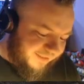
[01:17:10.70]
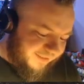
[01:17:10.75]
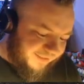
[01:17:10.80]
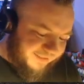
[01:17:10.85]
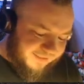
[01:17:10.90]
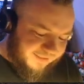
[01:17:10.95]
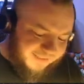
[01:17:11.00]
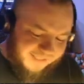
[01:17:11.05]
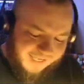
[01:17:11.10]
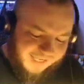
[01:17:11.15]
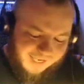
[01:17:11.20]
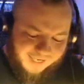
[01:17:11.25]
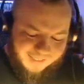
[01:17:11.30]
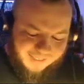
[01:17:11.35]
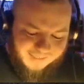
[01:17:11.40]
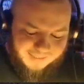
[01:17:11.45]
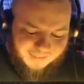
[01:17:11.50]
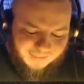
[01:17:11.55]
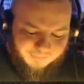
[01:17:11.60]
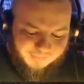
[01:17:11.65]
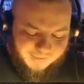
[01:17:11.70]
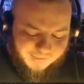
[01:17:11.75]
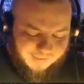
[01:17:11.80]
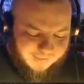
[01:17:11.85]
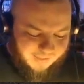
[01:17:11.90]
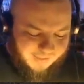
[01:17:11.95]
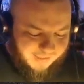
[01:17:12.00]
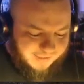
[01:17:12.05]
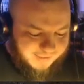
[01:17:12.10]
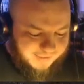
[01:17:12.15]
So yeah, I love these
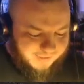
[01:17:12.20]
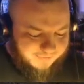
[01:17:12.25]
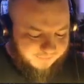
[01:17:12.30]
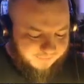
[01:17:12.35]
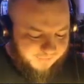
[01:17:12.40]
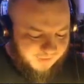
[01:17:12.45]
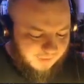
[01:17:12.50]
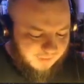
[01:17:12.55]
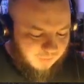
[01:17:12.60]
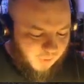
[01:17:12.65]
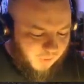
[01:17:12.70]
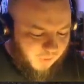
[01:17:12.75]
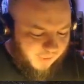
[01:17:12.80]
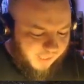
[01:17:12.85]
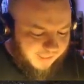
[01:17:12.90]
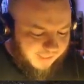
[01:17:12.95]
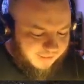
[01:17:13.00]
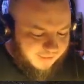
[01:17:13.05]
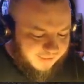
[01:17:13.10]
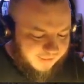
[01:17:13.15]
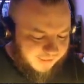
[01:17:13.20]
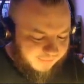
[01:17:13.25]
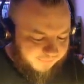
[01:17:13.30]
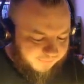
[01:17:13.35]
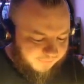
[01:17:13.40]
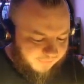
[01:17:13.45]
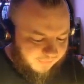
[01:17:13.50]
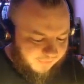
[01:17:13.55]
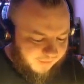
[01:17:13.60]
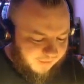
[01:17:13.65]
guys. The Moirax,
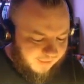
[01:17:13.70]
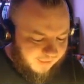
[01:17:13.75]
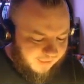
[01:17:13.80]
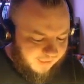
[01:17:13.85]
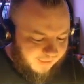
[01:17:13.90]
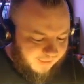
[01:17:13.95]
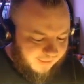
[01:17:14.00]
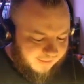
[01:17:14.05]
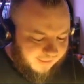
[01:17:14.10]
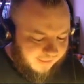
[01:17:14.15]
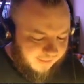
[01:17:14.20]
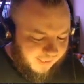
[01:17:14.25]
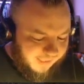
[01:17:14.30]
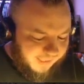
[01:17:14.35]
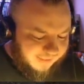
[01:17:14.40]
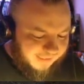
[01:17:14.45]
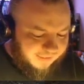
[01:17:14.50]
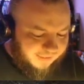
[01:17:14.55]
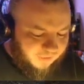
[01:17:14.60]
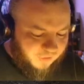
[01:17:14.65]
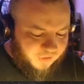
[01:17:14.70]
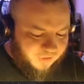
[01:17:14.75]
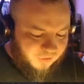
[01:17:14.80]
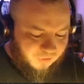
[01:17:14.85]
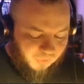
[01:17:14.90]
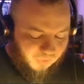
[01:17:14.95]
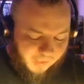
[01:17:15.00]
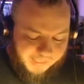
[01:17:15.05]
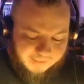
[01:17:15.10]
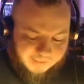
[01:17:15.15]
the lightning locks are
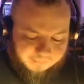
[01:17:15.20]
great.